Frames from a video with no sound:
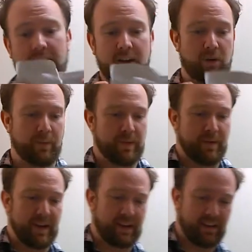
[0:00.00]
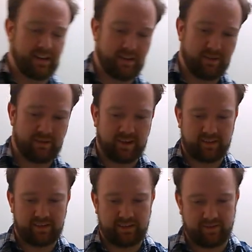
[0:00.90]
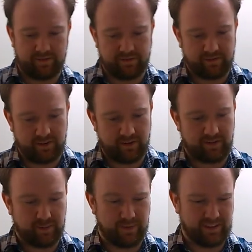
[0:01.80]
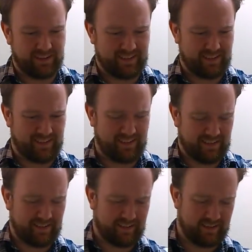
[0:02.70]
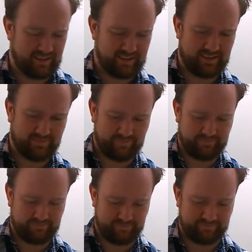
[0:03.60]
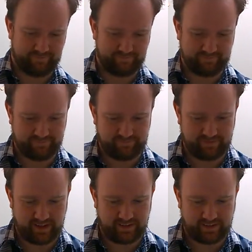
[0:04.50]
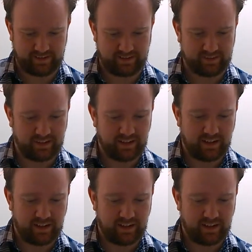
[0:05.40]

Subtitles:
I opened the packet, now I got stuff all over the place because it's not sealed.